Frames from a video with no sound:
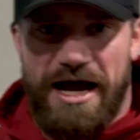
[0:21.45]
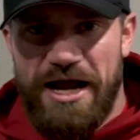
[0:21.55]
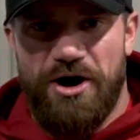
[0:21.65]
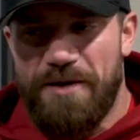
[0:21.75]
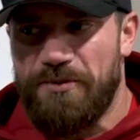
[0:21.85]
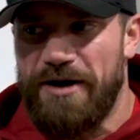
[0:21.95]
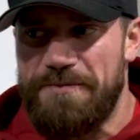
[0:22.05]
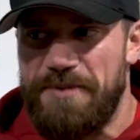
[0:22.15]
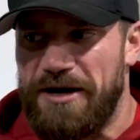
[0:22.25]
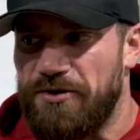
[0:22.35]
I
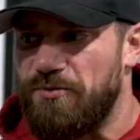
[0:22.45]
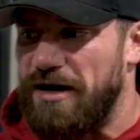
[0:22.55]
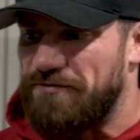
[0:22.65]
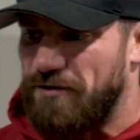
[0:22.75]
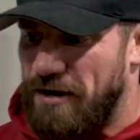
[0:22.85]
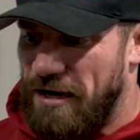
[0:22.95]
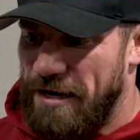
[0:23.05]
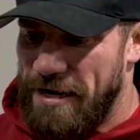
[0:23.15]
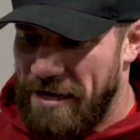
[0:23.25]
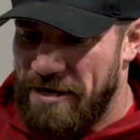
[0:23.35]
operate better whenever
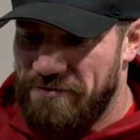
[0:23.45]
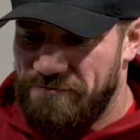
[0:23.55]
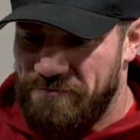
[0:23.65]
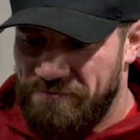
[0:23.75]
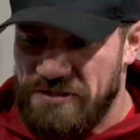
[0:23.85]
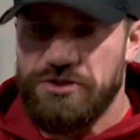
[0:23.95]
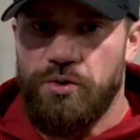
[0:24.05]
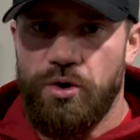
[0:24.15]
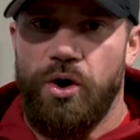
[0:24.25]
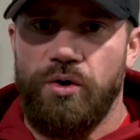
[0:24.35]
I have
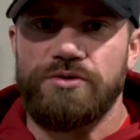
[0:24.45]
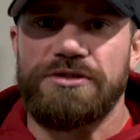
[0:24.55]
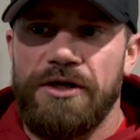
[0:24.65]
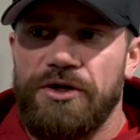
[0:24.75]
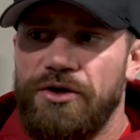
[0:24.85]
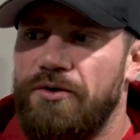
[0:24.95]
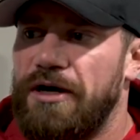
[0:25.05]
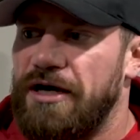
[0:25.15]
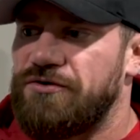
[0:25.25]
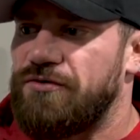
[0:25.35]
physical goals. You know,
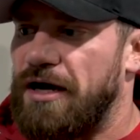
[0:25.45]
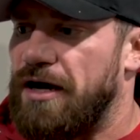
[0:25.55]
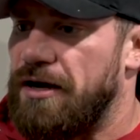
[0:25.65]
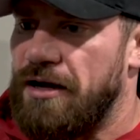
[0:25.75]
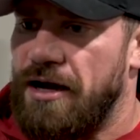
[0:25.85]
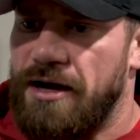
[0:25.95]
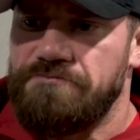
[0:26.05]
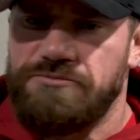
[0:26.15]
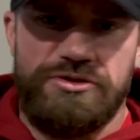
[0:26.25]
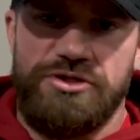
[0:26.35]
and I, uh,
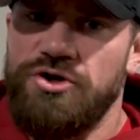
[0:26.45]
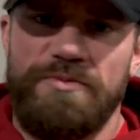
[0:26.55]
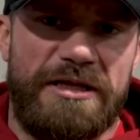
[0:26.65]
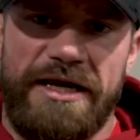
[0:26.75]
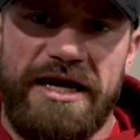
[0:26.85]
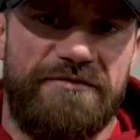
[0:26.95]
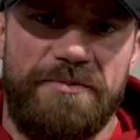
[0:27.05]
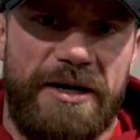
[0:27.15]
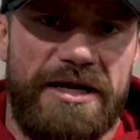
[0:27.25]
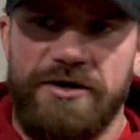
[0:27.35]
I'm human like
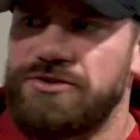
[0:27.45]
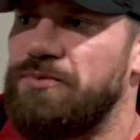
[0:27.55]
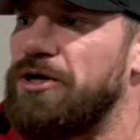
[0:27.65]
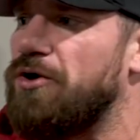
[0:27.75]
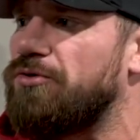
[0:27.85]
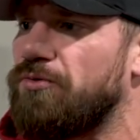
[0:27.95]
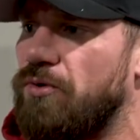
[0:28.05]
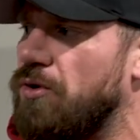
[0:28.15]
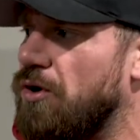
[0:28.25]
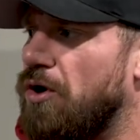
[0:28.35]
everybody else. We go
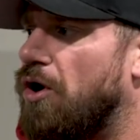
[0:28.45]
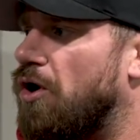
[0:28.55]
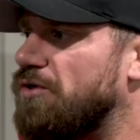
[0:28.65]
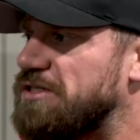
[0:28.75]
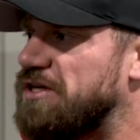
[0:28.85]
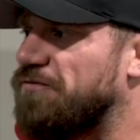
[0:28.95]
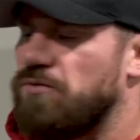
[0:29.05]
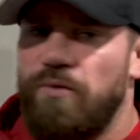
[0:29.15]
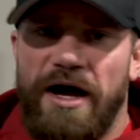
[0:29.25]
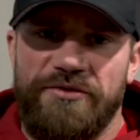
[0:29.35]
through all these
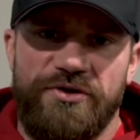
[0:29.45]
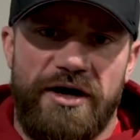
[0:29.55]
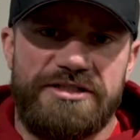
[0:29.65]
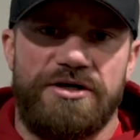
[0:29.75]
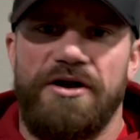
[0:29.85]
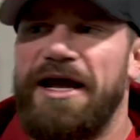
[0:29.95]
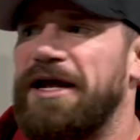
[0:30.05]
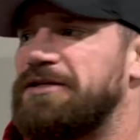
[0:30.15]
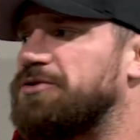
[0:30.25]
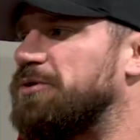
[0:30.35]
different wild thoughts in our
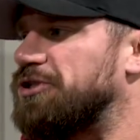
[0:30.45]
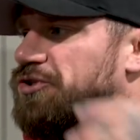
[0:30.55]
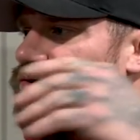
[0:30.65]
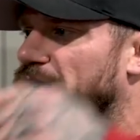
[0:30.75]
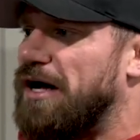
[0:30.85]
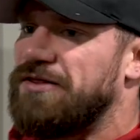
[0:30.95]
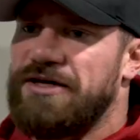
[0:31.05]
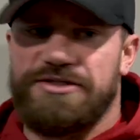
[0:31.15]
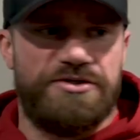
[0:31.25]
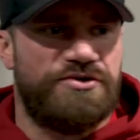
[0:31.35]
heads. We should try
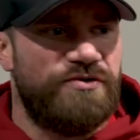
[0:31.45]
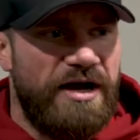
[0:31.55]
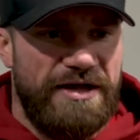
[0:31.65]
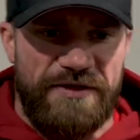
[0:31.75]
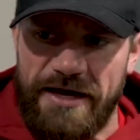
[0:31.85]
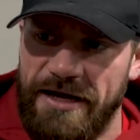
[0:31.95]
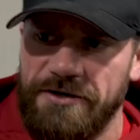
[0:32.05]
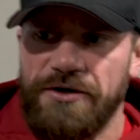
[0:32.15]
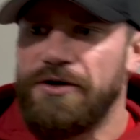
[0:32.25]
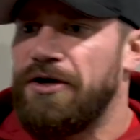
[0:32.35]
this or try
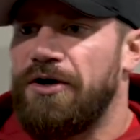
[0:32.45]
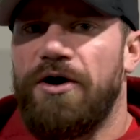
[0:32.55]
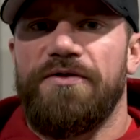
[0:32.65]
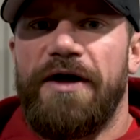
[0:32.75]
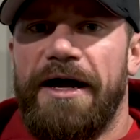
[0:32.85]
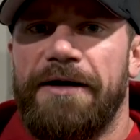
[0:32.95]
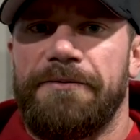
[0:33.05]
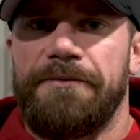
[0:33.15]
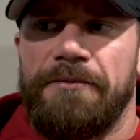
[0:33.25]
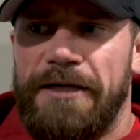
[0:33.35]
that and all that.
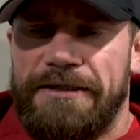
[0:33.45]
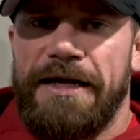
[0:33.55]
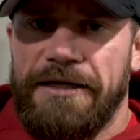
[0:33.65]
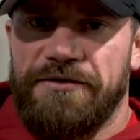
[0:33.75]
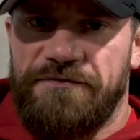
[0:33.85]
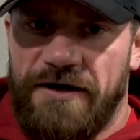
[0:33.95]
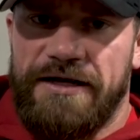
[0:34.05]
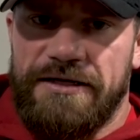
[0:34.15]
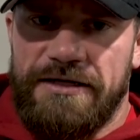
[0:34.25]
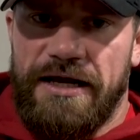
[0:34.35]
But at the end of the
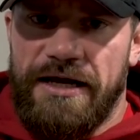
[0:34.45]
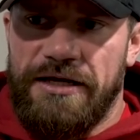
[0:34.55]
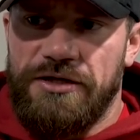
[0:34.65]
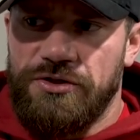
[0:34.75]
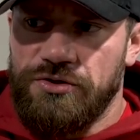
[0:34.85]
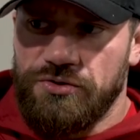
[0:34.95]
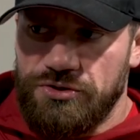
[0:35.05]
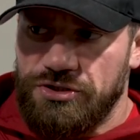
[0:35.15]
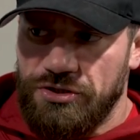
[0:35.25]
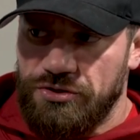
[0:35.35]
fucking day, you
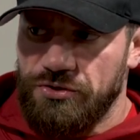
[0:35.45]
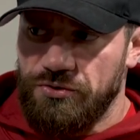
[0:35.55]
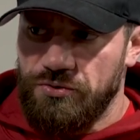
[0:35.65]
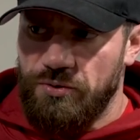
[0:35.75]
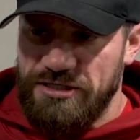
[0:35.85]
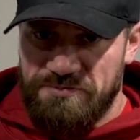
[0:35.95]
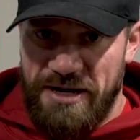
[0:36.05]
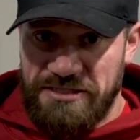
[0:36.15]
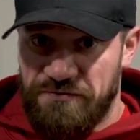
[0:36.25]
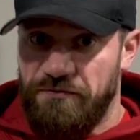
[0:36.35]
should do what is
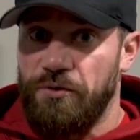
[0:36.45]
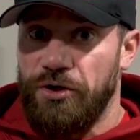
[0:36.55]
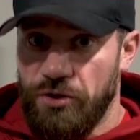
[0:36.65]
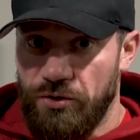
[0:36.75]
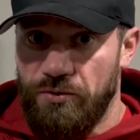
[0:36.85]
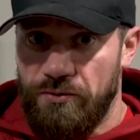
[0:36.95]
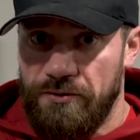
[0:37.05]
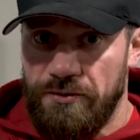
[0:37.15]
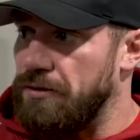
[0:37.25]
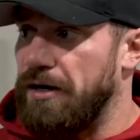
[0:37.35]
best for you,
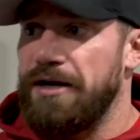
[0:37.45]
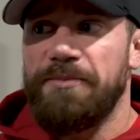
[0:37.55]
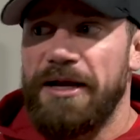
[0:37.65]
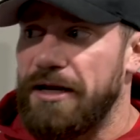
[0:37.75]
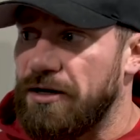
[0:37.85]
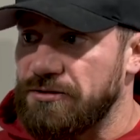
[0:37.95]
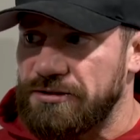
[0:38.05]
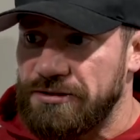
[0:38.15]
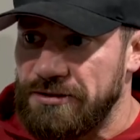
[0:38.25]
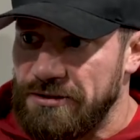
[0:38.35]
not anybody
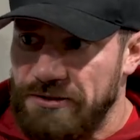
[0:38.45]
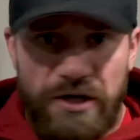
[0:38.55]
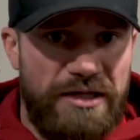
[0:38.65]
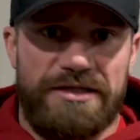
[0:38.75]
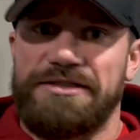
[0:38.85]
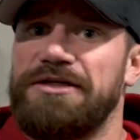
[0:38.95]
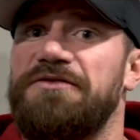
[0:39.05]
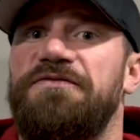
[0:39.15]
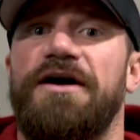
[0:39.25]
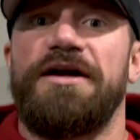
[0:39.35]
else, not listen to
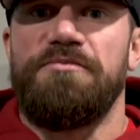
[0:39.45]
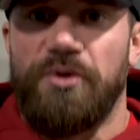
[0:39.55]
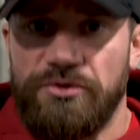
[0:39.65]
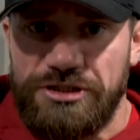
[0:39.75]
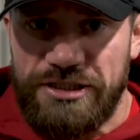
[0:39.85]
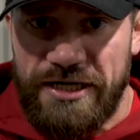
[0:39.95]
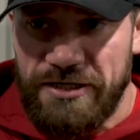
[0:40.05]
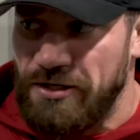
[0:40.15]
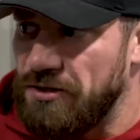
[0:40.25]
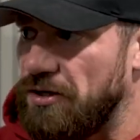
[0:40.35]
the fucking
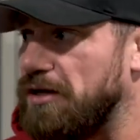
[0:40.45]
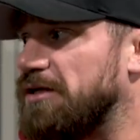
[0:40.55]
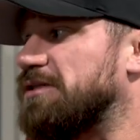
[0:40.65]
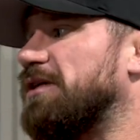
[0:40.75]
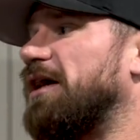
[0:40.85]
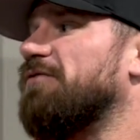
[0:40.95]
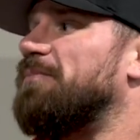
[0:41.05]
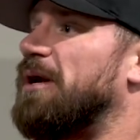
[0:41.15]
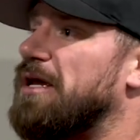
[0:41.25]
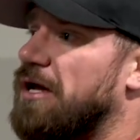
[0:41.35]
bullshit, not listen to
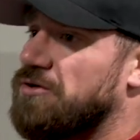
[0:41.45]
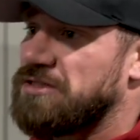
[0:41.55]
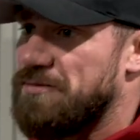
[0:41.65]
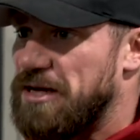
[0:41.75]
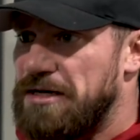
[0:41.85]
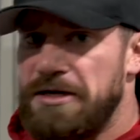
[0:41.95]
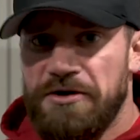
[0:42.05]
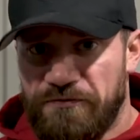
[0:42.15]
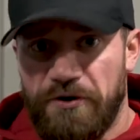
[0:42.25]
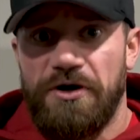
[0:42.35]
everybody else. I mean,
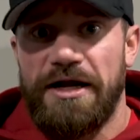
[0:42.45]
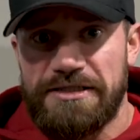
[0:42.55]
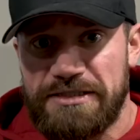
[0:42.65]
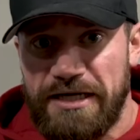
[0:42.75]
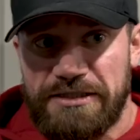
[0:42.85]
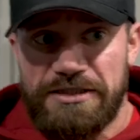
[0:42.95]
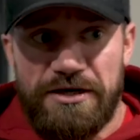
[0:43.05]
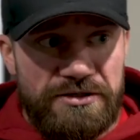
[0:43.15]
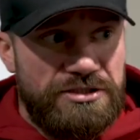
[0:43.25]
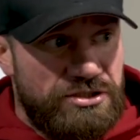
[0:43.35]
for God's sakes,
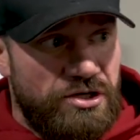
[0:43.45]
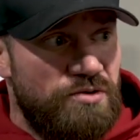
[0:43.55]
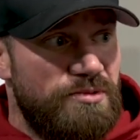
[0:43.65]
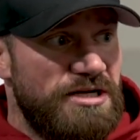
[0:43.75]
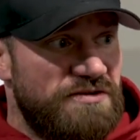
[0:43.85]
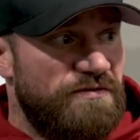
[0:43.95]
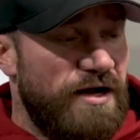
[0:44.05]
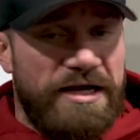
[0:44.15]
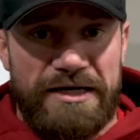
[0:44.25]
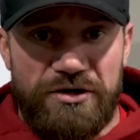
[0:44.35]
there is so much
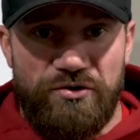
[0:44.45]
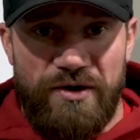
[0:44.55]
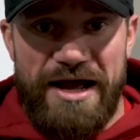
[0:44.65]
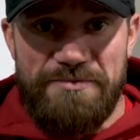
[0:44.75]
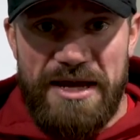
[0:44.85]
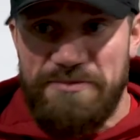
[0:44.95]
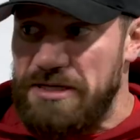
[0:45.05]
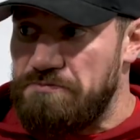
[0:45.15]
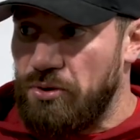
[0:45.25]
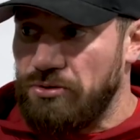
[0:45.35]
fucking
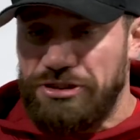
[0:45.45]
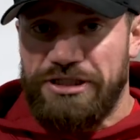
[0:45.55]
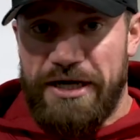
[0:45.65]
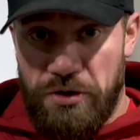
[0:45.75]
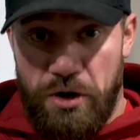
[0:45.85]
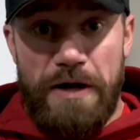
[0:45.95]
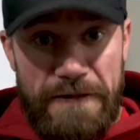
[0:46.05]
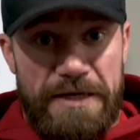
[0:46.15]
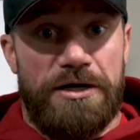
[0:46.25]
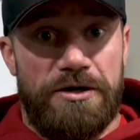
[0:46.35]
crybaby bullshit on
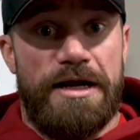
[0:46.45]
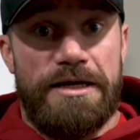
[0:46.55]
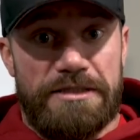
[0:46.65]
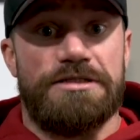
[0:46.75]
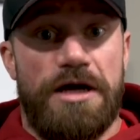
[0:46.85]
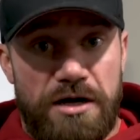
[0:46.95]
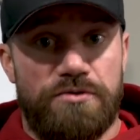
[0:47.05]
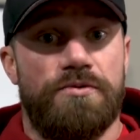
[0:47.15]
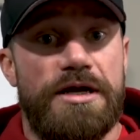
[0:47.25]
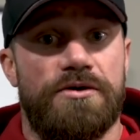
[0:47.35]
the internet, it's
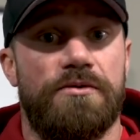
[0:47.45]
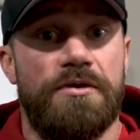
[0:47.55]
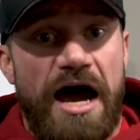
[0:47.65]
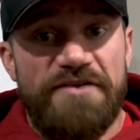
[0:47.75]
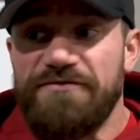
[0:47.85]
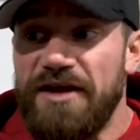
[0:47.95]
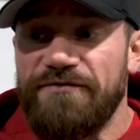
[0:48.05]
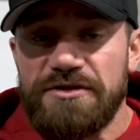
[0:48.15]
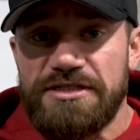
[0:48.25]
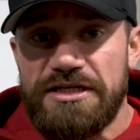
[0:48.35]
unreal. I've
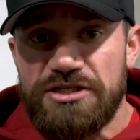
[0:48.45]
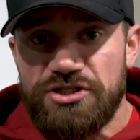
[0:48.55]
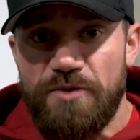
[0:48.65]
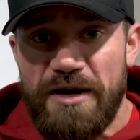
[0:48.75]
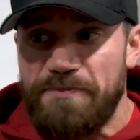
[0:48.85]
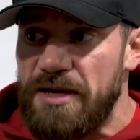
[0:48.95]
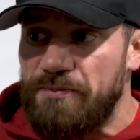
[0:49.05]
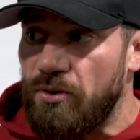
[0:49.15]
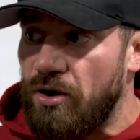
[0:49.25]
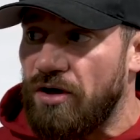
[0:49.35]
never seen so many
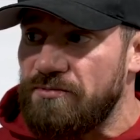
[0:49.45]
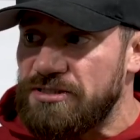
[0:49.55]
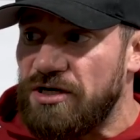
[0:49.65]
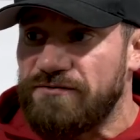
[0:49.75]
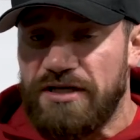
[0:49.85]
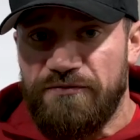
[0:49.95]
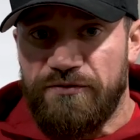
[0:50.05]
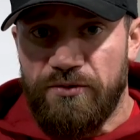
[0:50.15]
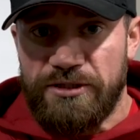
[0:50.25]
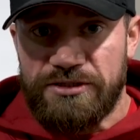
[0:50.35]
people call themselves
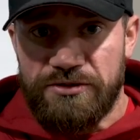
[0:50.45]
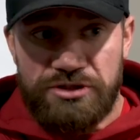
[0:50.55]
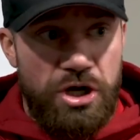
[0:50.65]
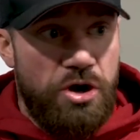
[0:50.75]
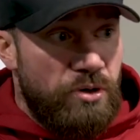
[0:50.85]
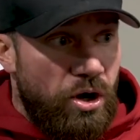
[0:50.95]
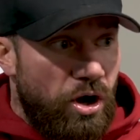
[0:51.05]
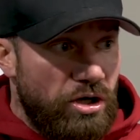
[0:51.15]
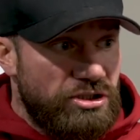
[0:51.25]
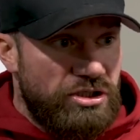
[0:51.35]
influencers, but
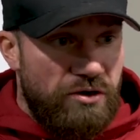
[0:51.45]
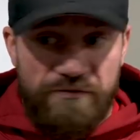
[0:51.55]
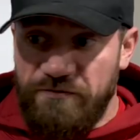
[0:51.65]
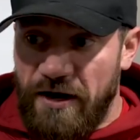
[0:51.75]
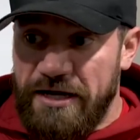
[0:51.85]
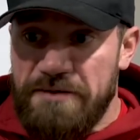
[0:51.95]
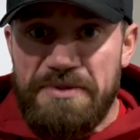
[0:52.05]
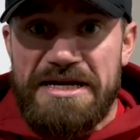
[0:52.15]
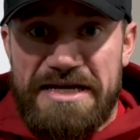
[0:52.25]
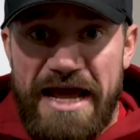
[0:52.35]
also fucking
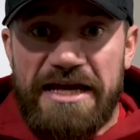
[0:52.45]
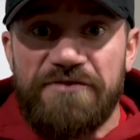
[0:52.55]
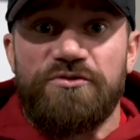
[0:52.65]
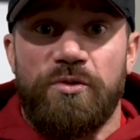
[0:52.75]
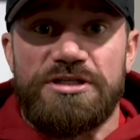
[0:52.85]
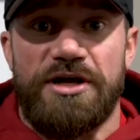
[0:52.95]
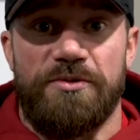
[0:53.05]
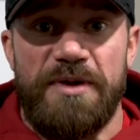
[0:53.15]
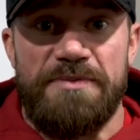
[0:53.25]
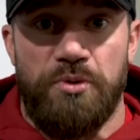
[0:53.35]
be negative towards
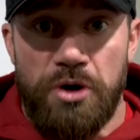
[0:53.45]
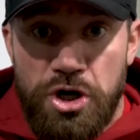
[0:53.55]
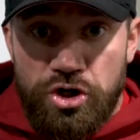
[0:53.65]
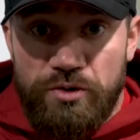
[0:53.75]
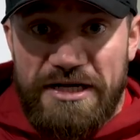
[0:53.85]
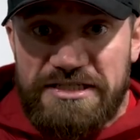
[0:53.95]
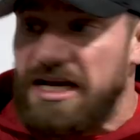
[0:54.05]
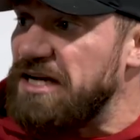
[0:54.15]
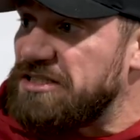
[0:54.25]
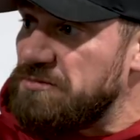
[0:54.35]
other people,
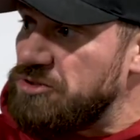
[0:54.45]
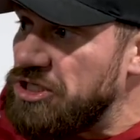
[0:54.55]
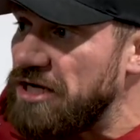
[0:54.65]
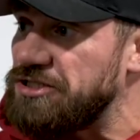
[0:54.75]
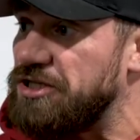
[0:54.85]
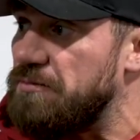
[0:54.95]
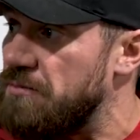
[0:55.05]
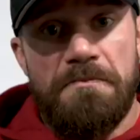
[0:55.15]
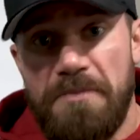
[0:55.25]
criticize them, judge them.